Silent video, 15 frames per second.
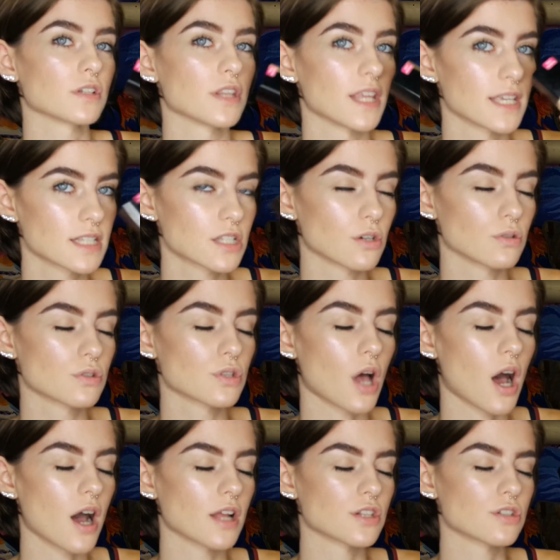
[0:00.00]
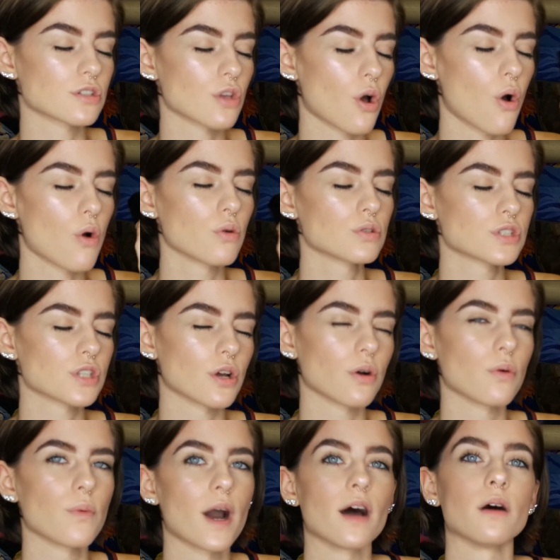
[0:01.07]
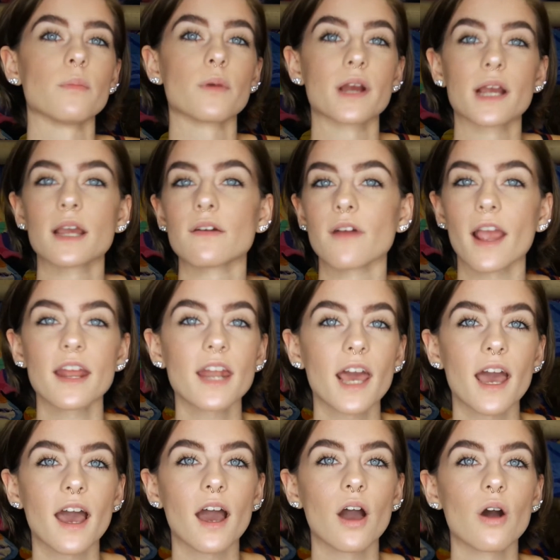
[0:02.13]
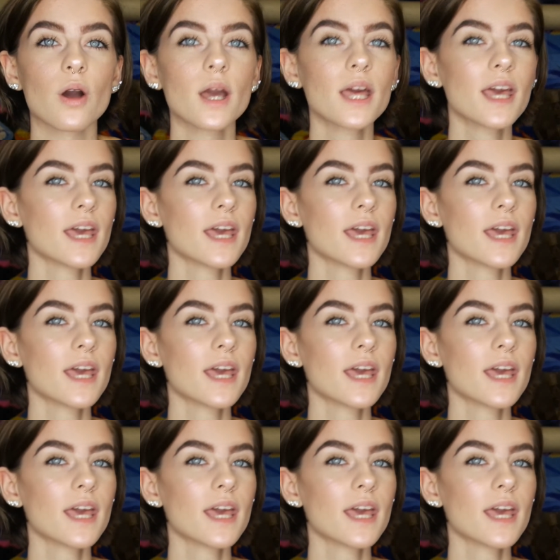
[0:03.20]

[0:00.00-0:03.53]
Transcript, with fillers: and this goes on so so well. I'm wearing it right now.